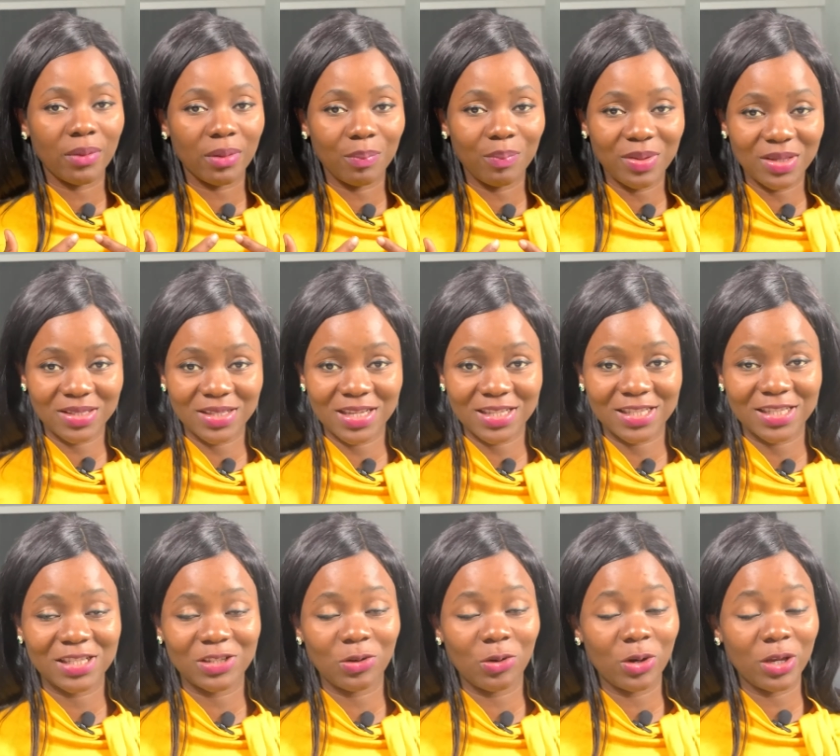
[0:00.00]

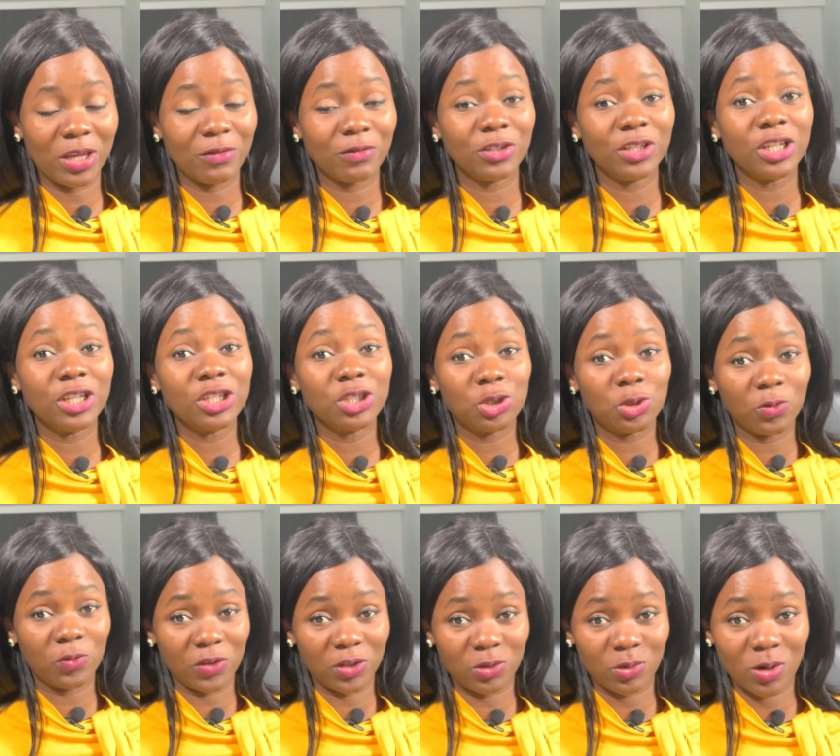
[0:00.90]
businesses or even
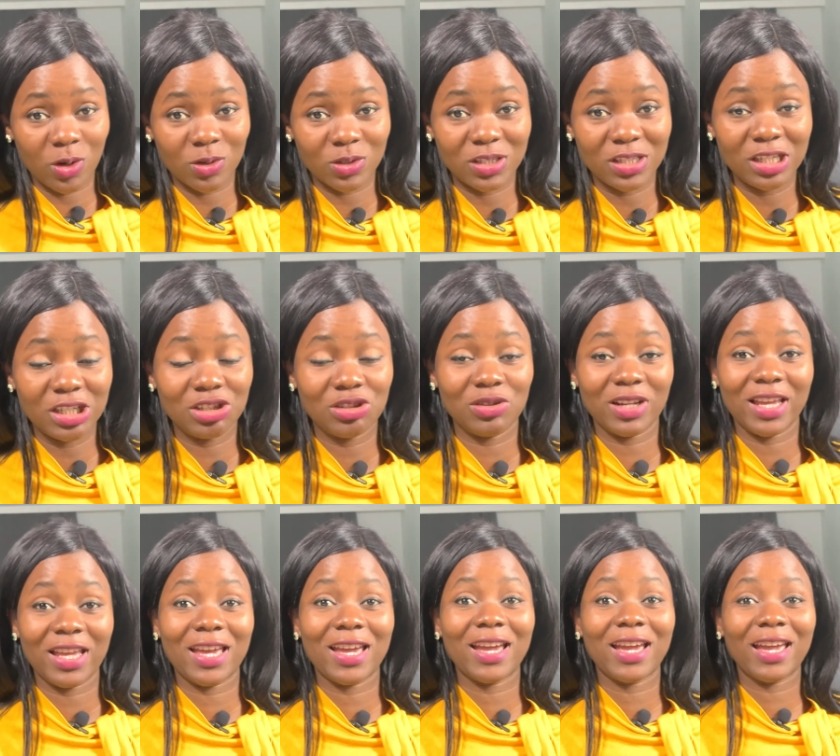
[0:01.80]
individuals need
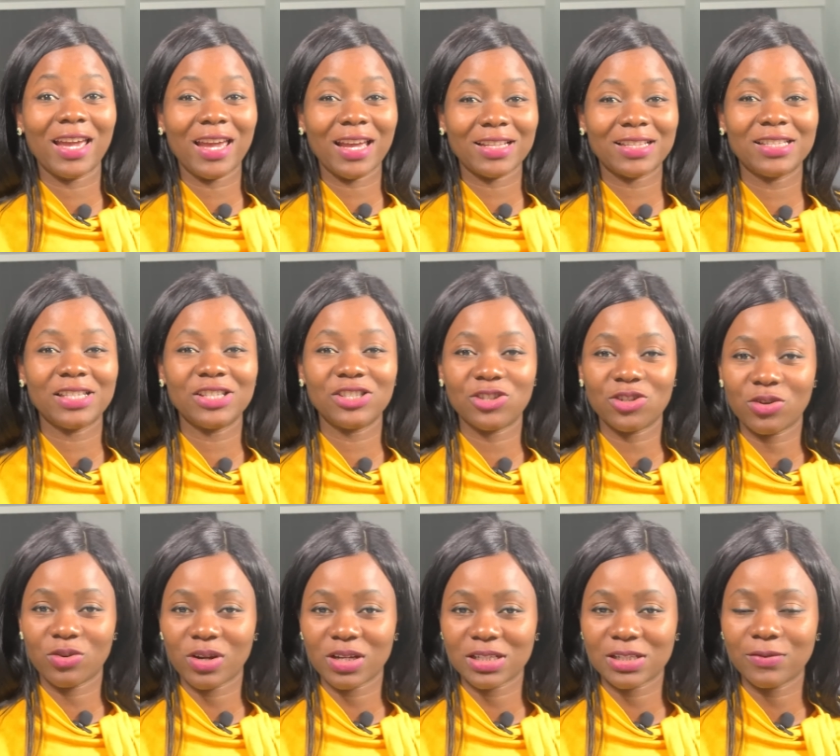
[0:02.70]
to get
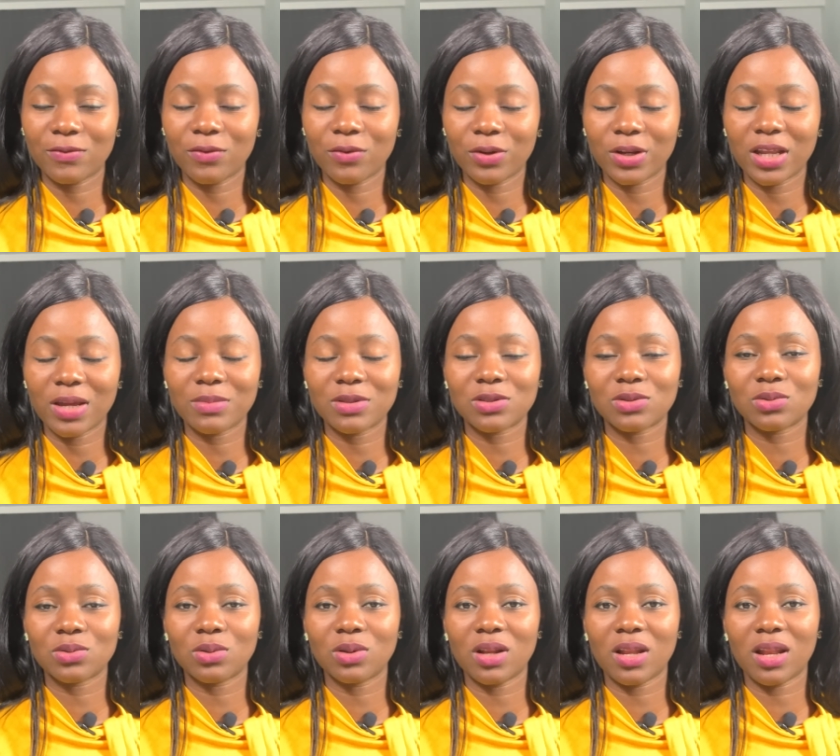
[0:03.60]
insurance for them
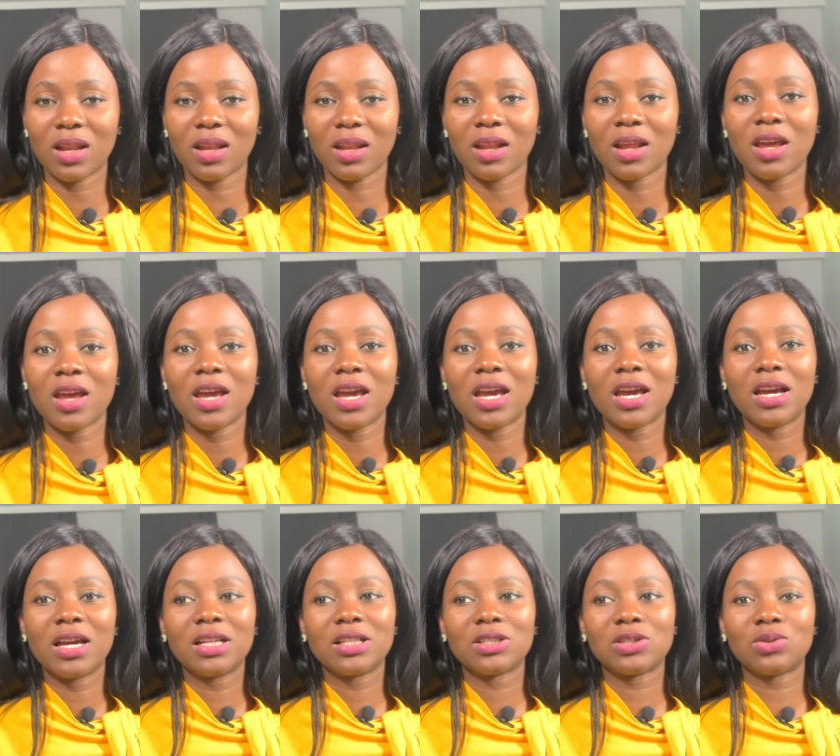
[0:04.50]

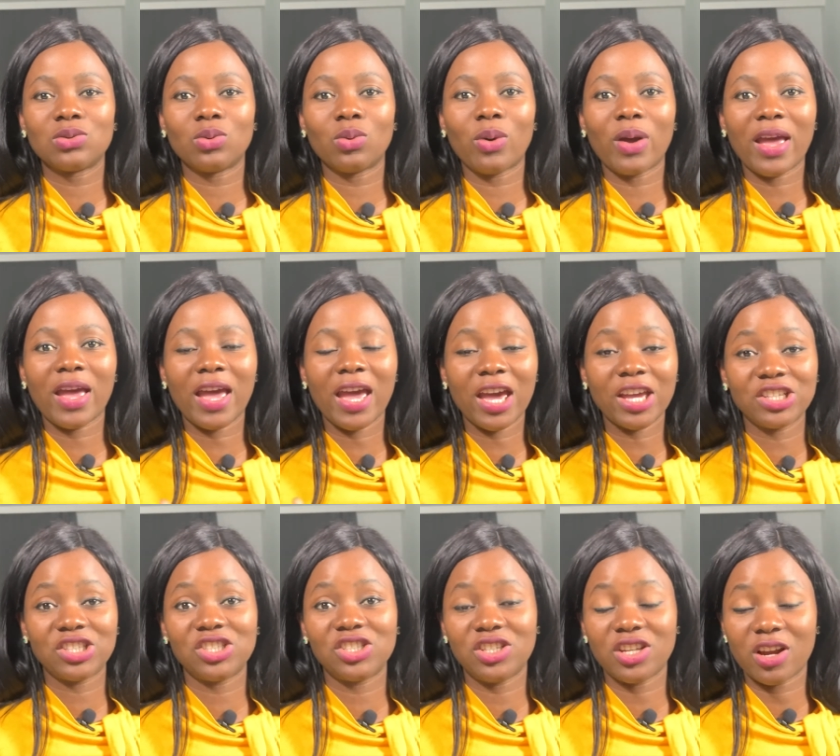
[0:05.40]
to
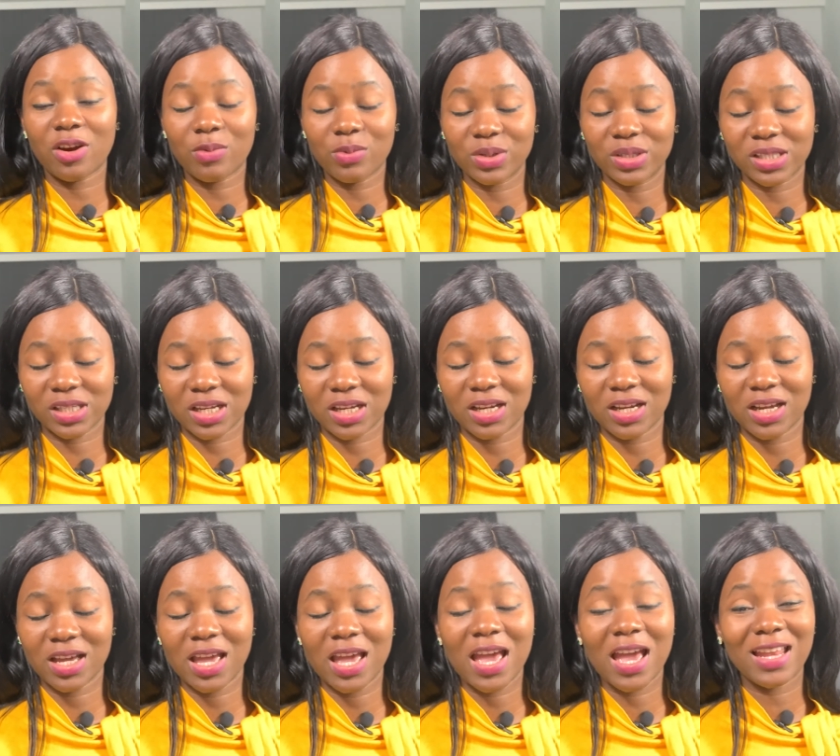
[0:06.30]
hedge their risk,
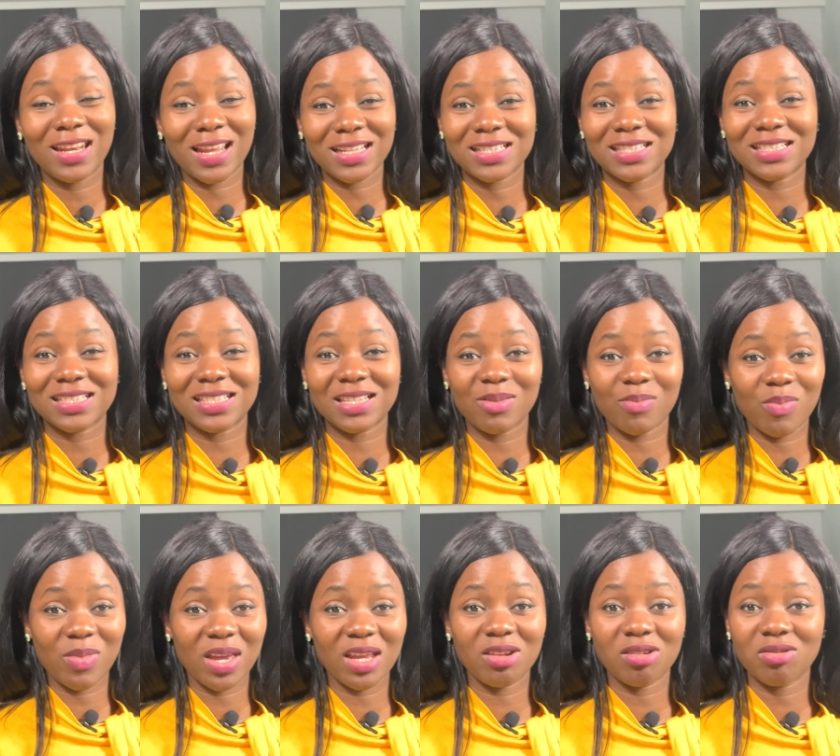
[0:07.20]
and that is the
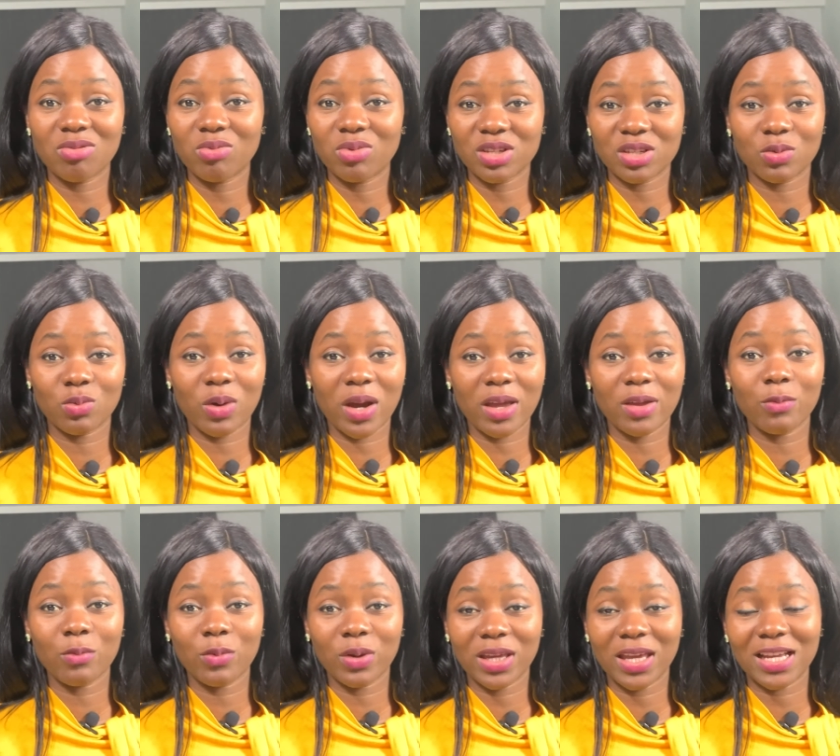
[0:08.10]
main reason why
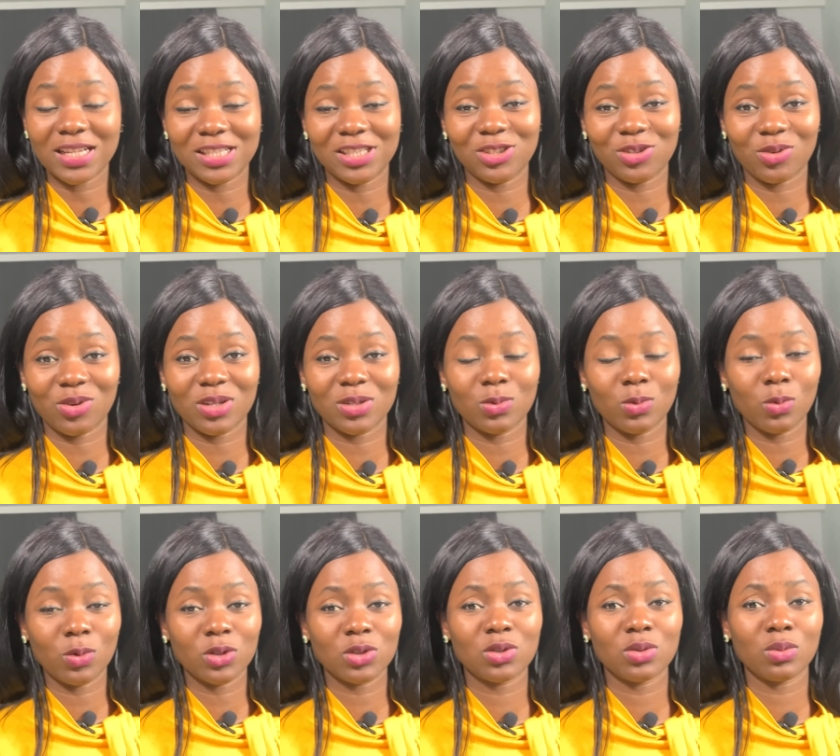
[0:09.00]
we get insurance. We
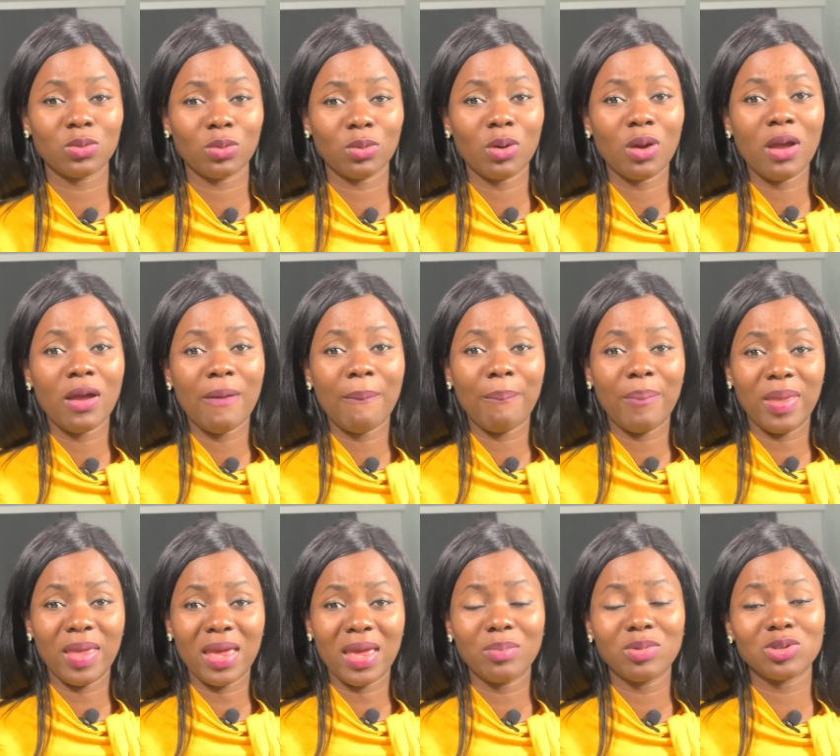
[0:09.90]
want to
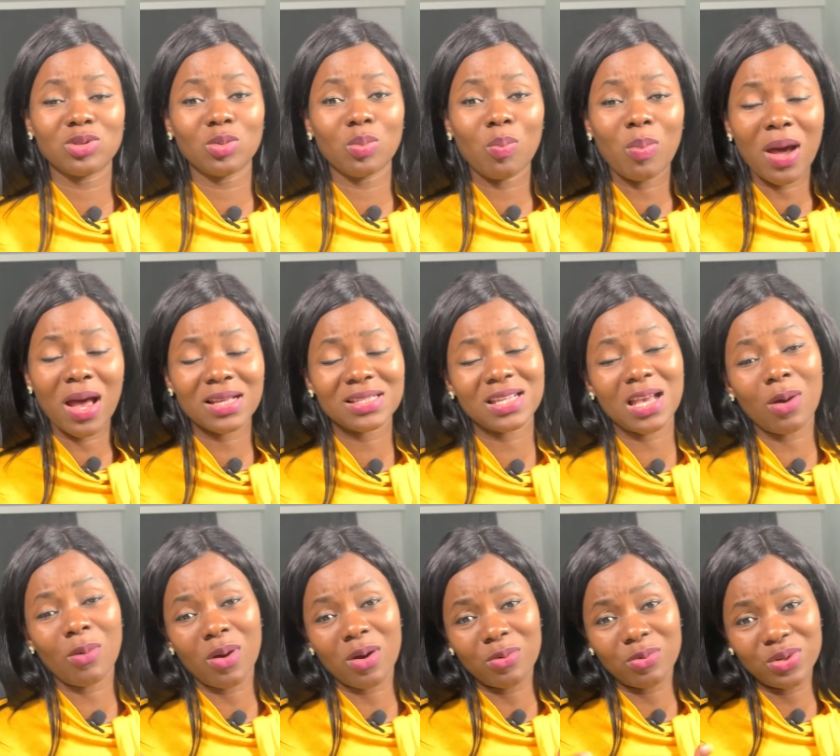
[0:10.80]
be able to pass
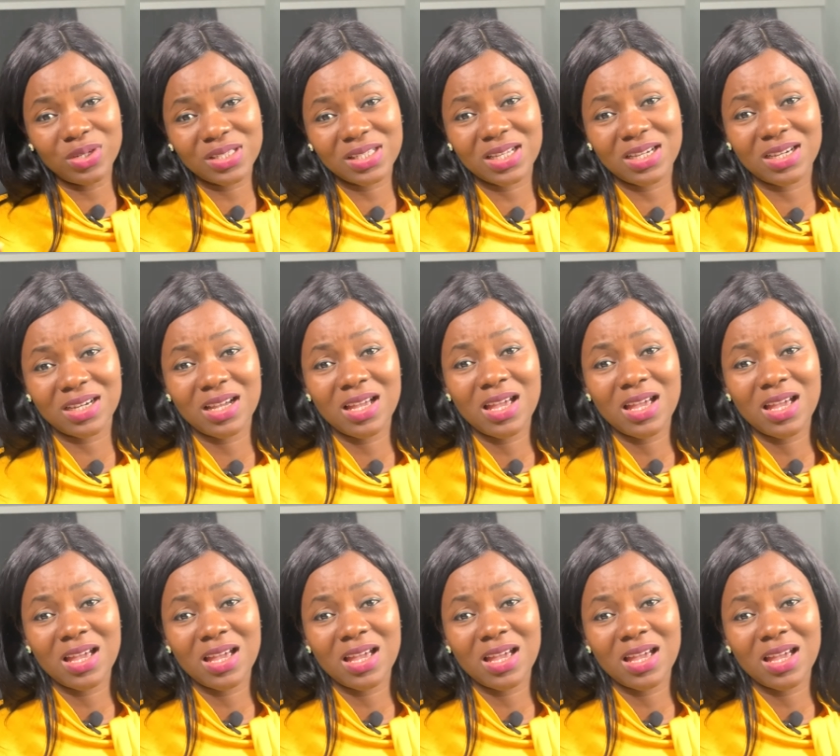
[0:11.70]
our risk,